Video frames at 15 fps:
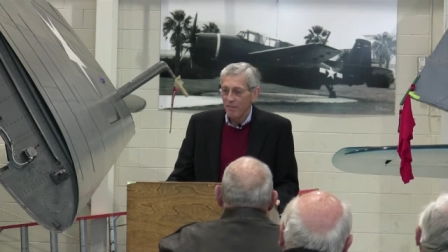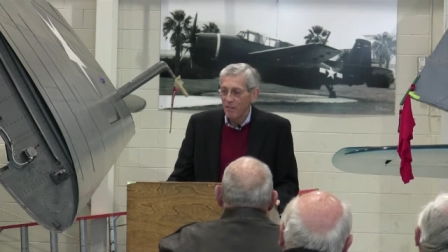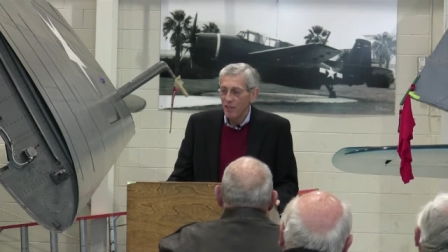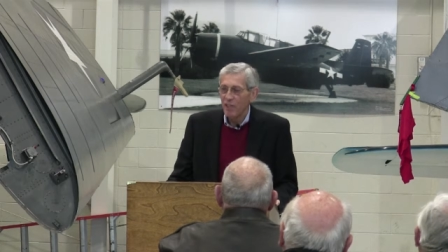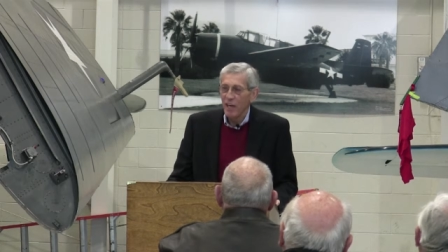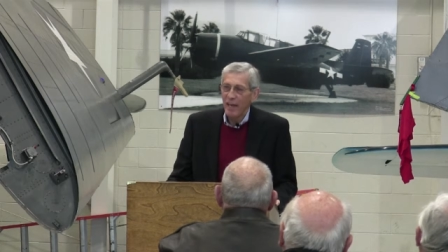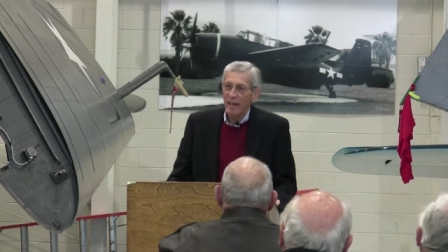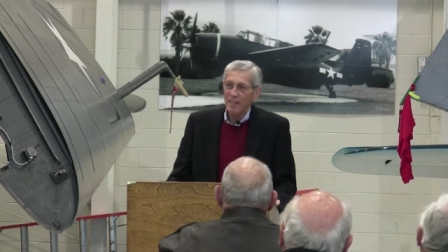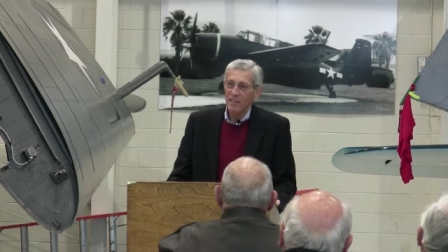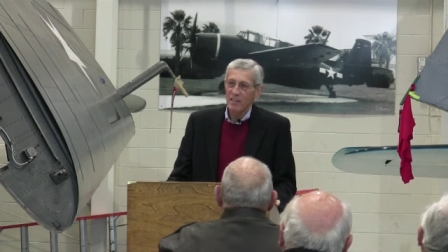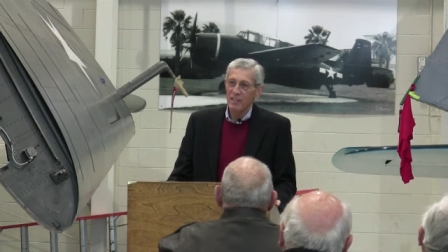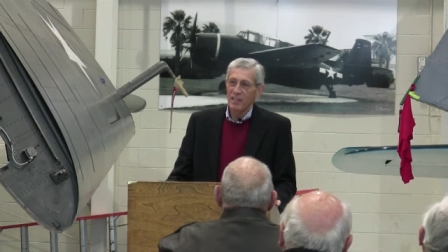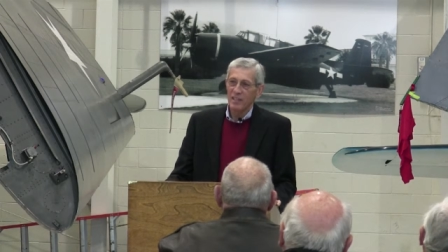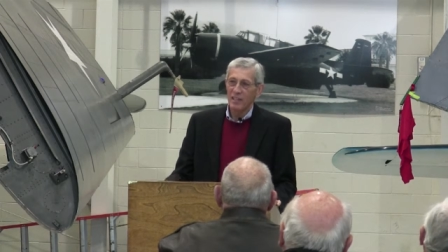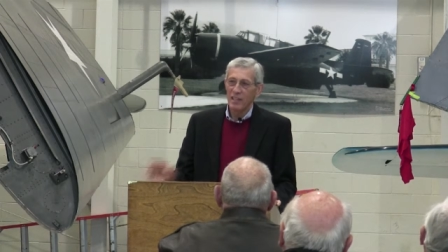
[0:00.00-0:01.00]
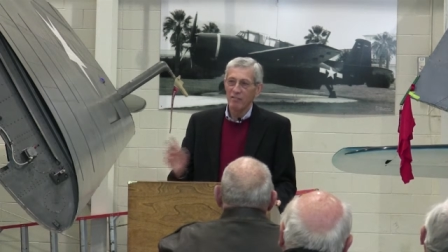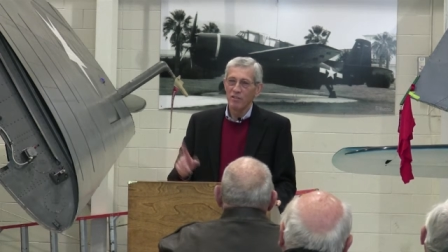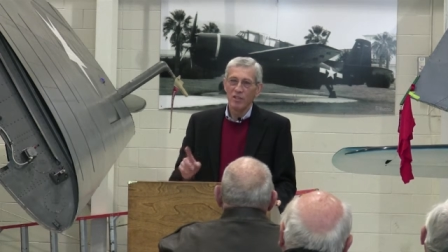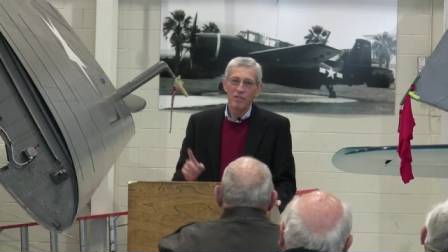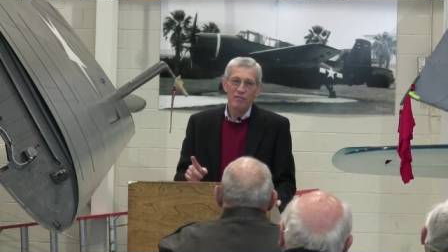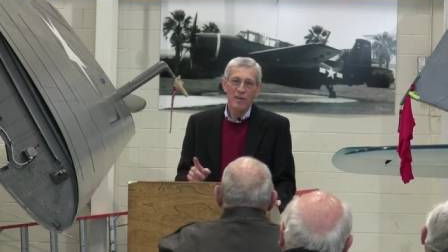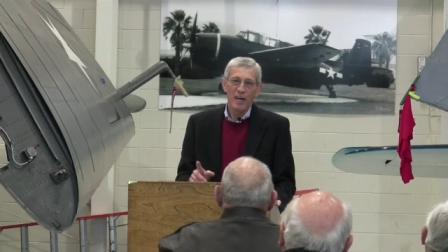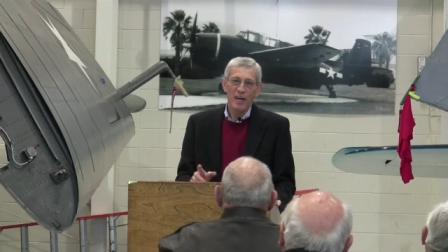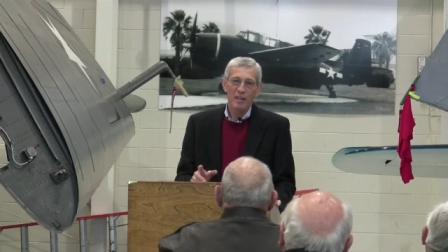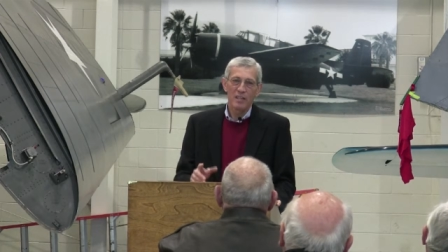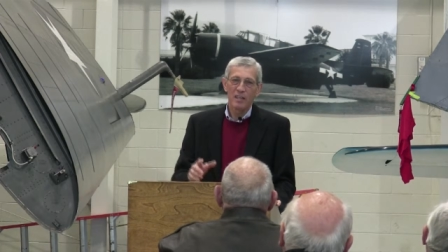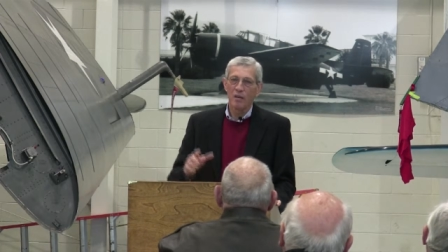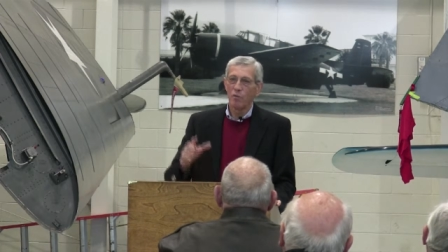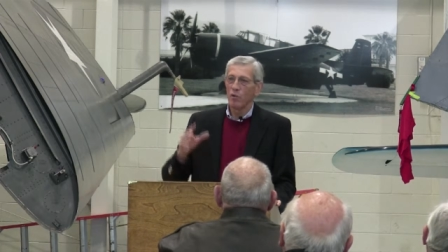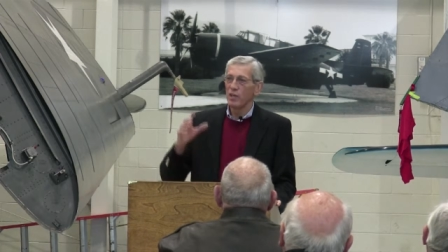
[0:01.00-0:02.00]
Given that, and given the
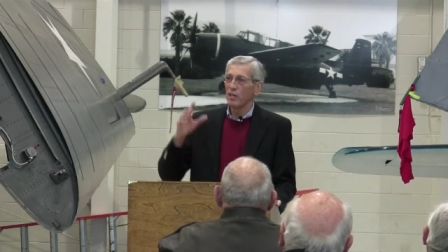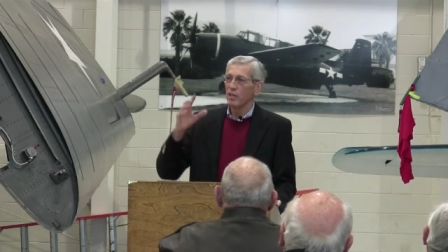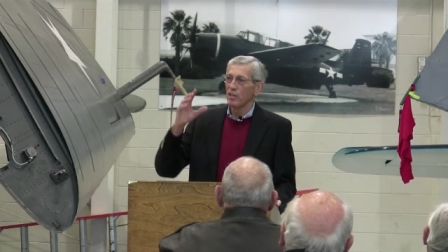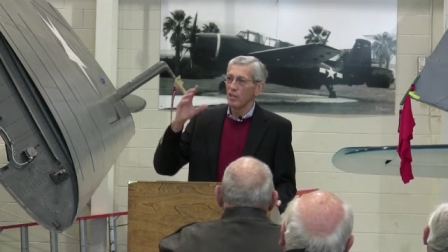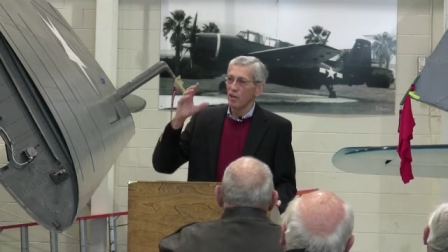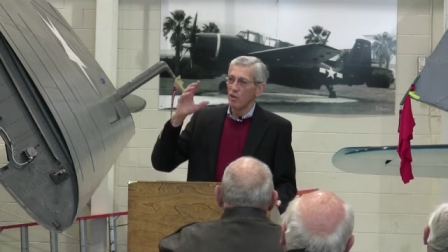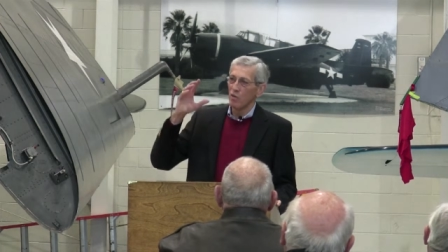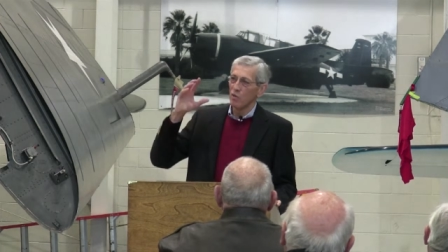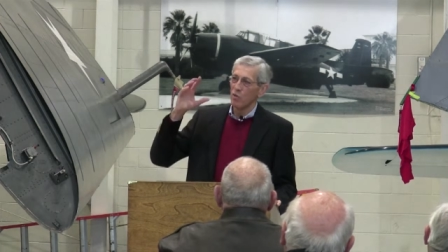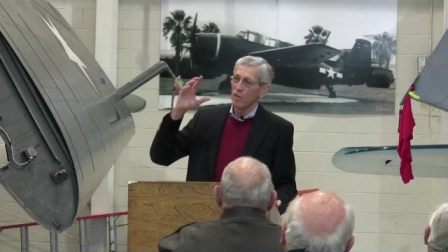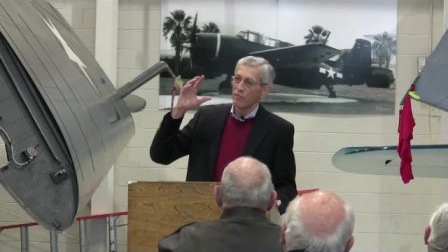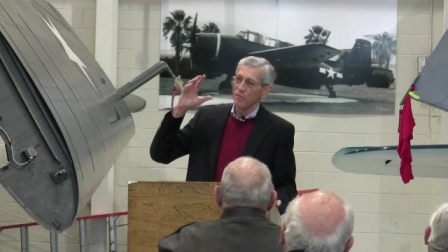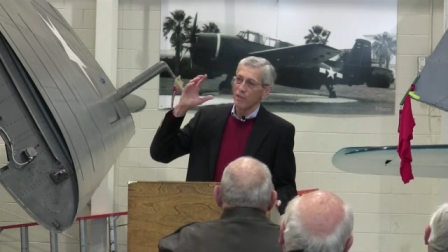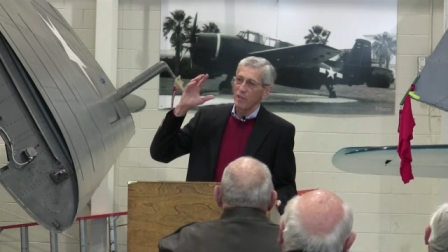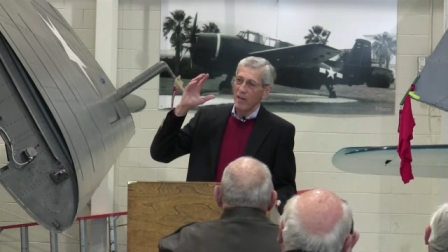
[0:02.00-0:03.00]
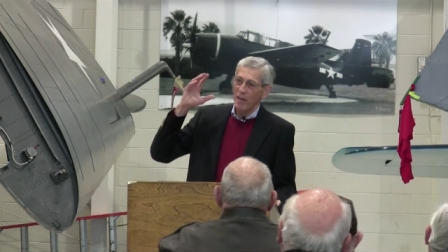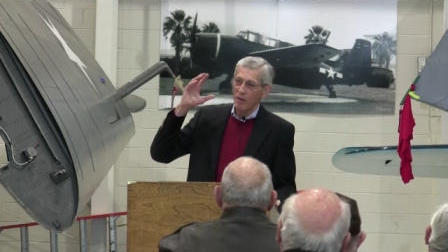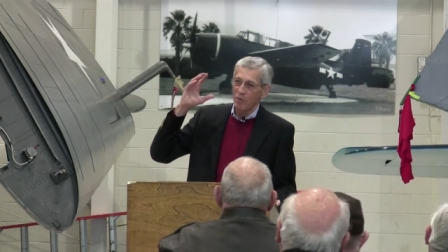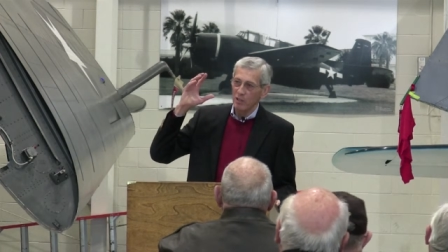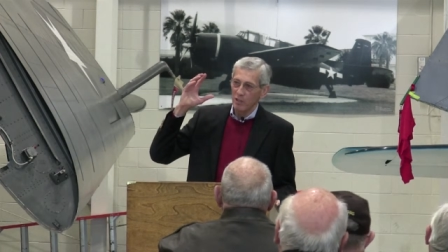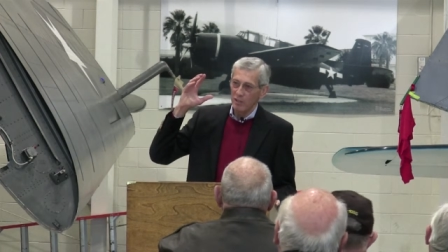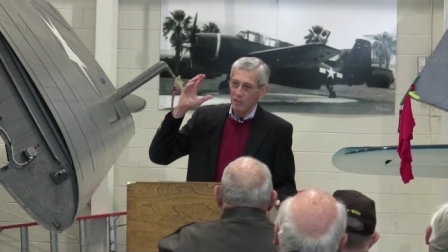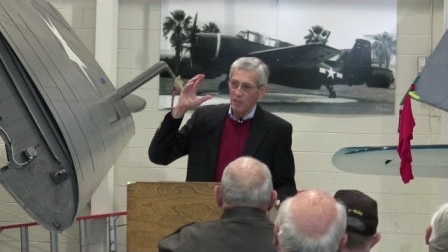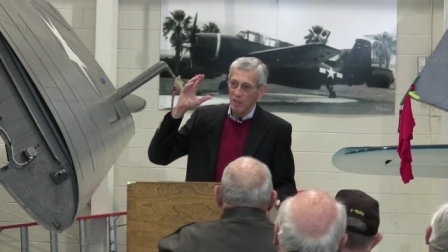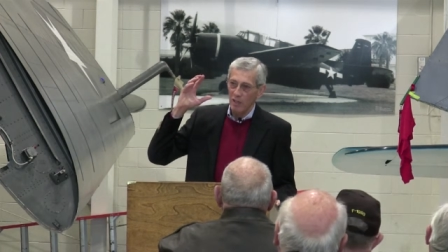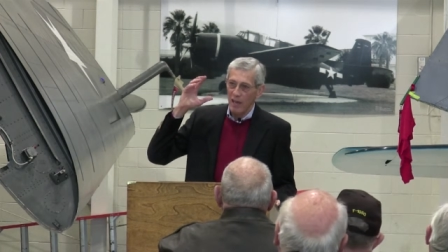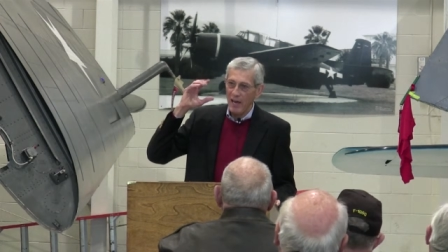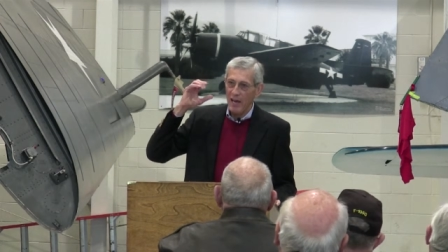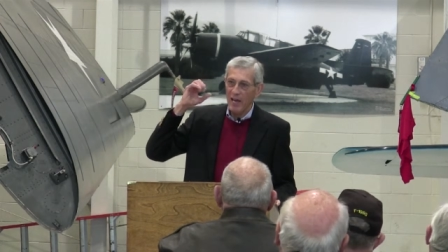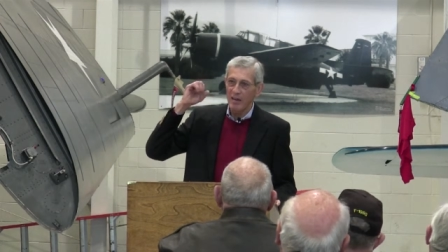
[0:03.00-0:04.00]
fact that we didn't know if the guy was
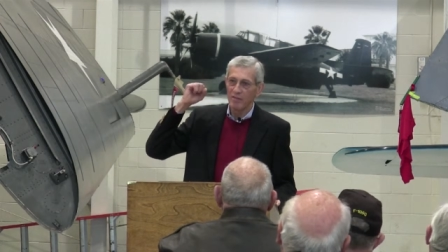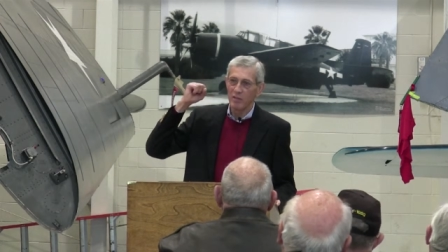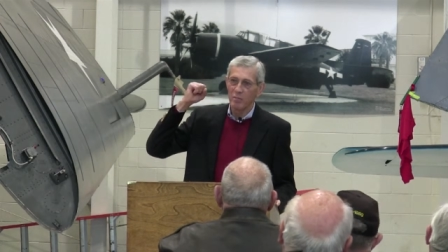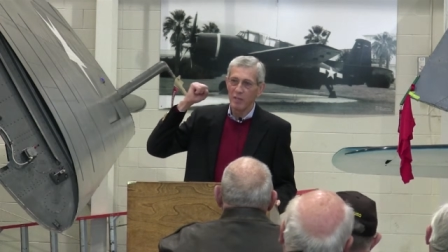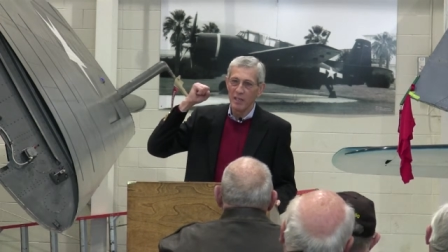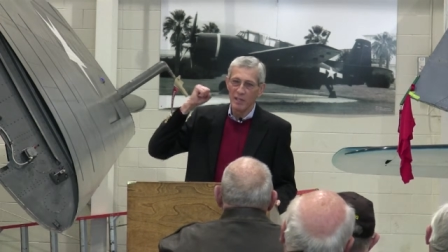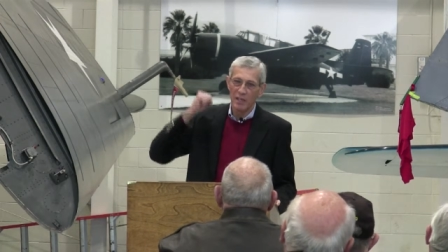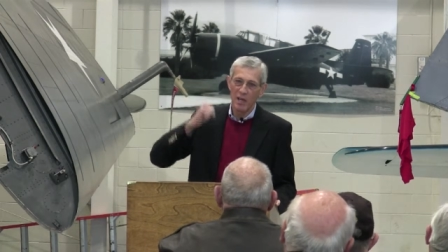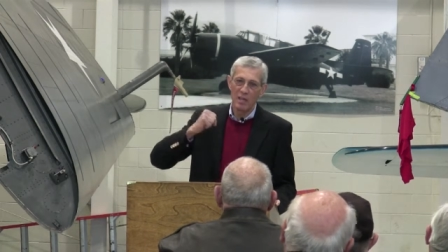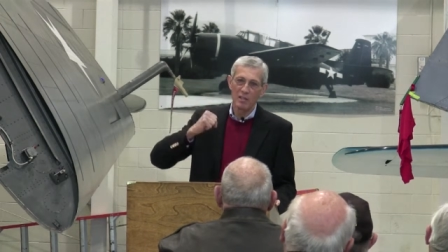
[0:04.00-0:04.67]
alive and made